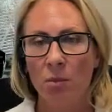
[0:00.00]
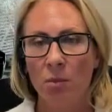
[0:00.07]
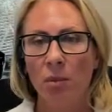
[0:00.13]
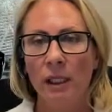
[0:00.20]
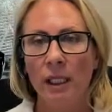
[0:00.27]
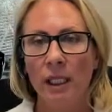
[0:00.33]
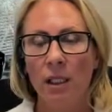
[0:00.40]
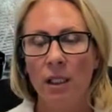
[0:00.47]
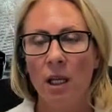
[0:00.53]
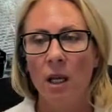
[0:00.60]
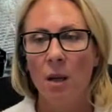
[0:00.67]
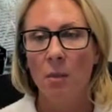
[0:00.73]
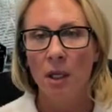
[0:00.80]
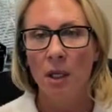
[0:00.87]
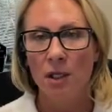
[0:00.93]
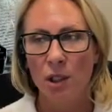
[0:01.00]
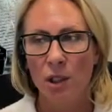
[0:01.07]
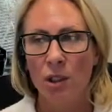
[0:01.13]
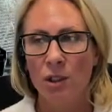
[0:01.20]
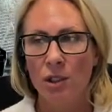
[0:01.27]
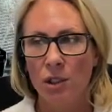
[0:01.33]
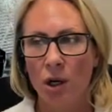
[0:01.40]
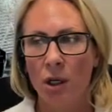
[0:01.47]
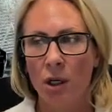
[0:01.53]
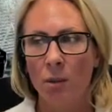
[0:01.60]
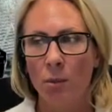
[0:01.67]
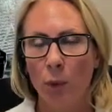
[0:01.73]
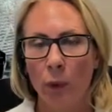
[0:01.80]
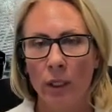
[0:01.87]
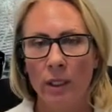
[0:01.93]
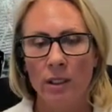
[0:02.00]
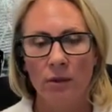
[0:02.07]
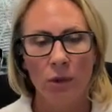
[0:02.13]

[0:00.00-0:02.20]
complete, but it's a good starting point.